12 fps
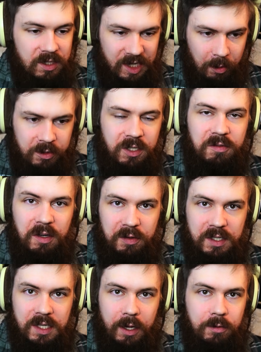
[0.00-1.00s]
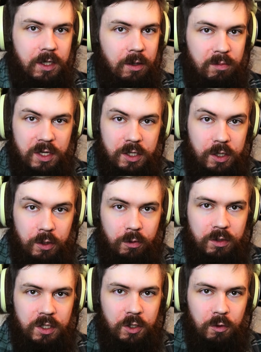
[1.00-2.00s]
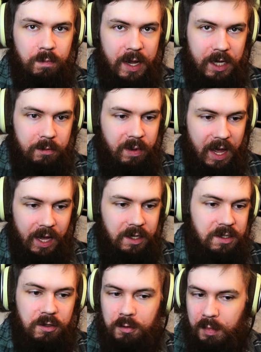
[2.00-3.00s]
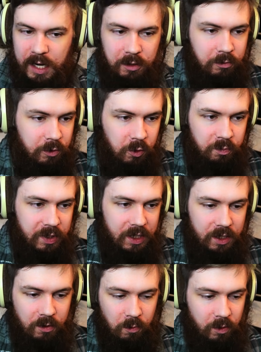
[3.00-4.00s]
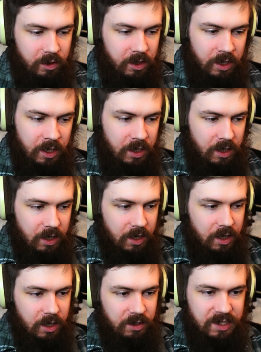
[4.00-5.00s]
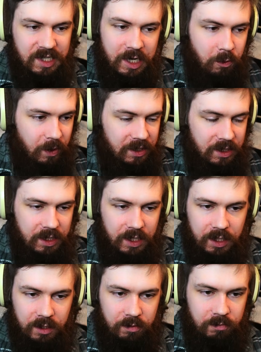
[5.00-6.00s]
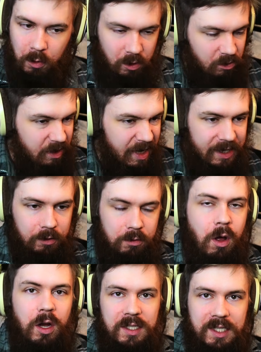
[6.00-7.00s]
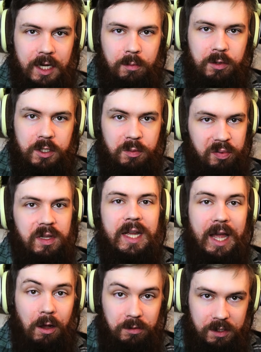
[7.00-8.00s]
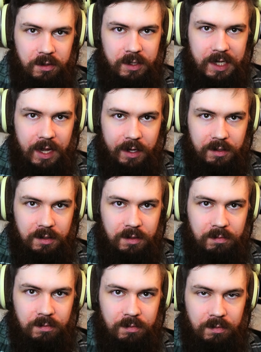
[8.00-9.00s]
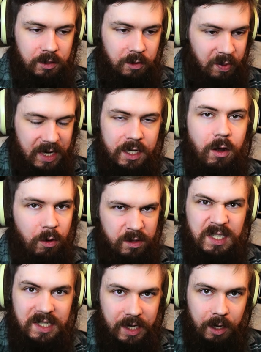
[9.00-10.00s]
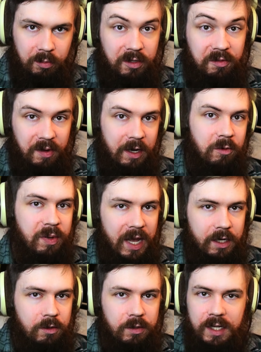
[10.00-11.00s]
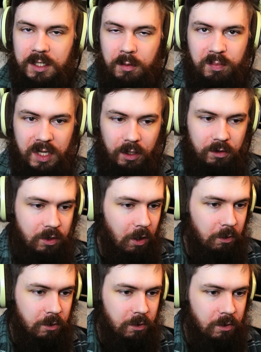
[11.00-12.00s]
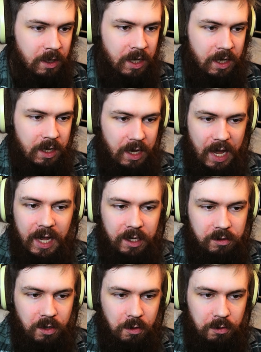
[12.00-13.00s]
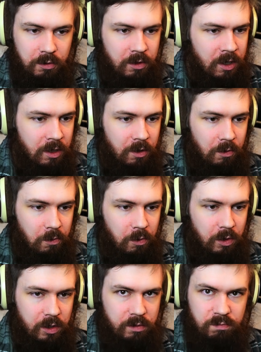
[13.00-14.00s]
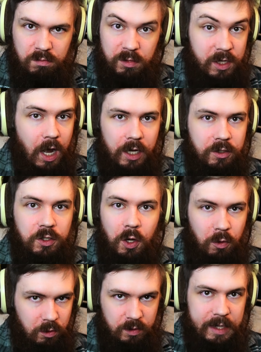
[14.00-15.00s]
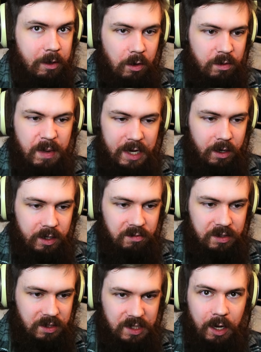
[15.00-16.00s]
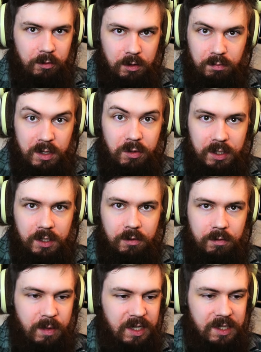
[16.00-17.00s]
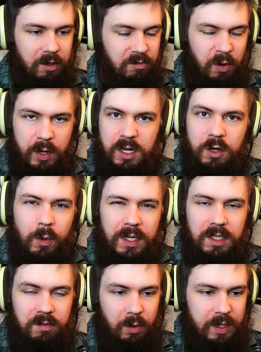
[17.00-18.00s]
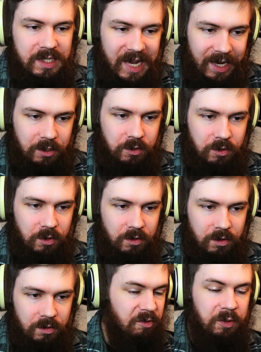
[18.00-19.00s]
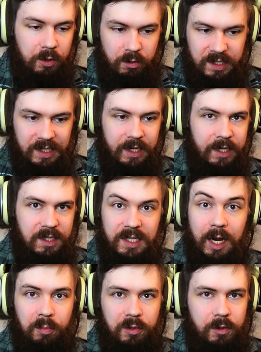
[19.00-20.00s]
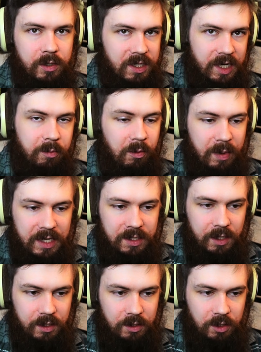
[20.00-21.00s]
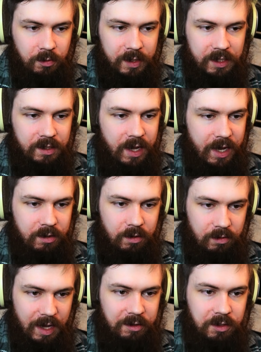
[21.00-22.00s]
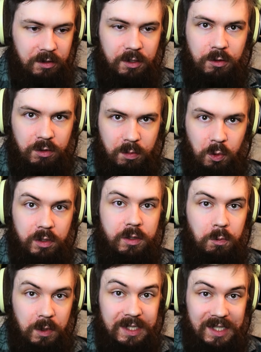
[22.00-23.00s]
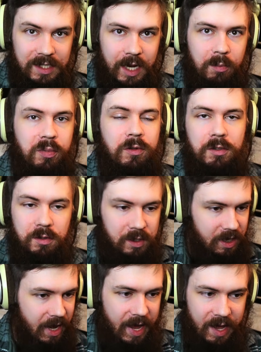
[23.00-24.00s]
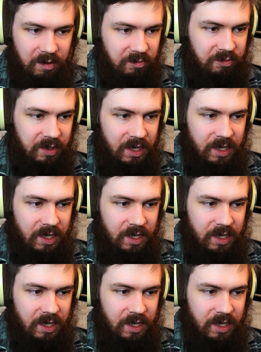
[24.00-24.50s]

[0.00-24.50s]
Samples of different sounds can be used to make pads, either by looping or sequencing, or letting long samples play out till the end. Depending on the sample, the final pad could up being tonal, atonal, or non-tonal at all. It may not even sound musical. It may sound very noisy, very textured. If you're using a sampler or sample-based instrument that allows you to use more than one sample, you can have